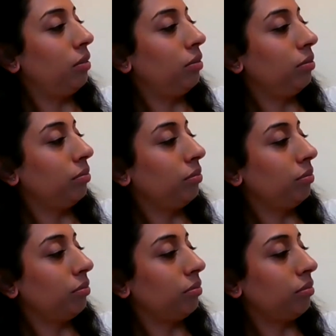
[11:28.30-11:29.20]

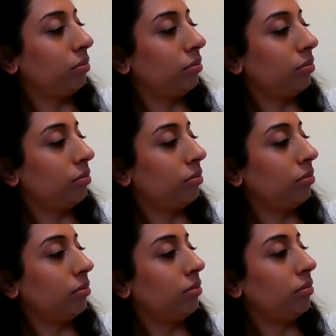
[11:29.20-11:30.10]

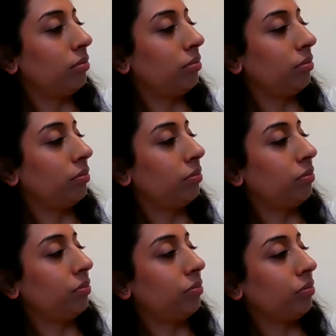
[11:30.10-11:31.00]

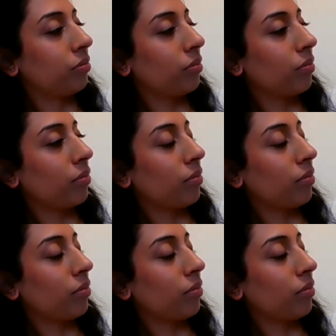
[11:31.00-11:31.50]
Nobody speaks.